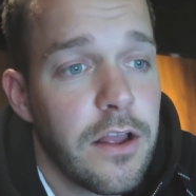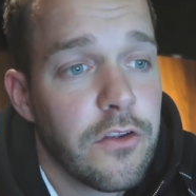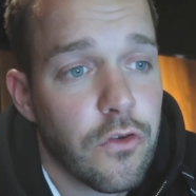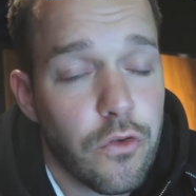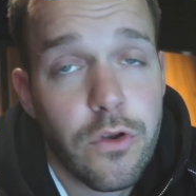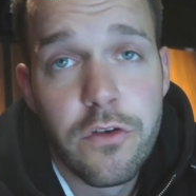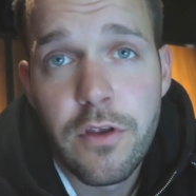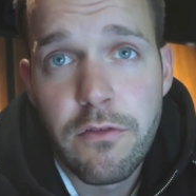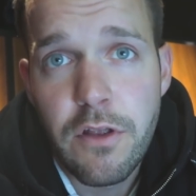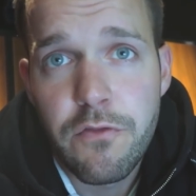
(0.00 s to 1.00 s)
So do
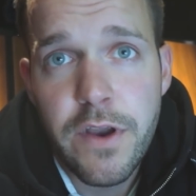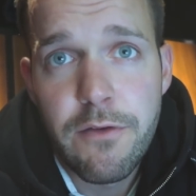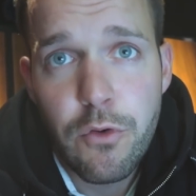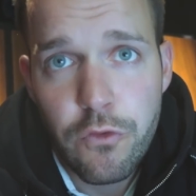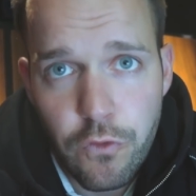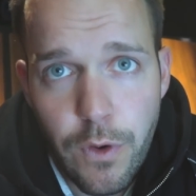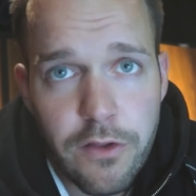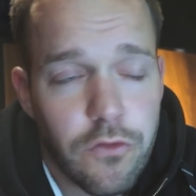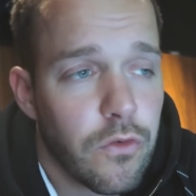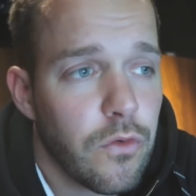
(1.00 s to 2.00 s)
yourself that favor,
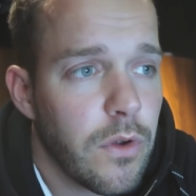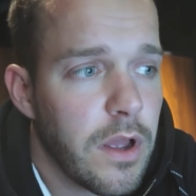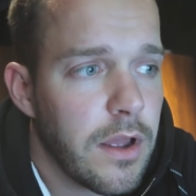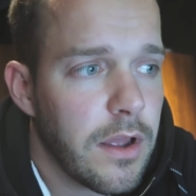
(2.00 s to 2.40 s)
try to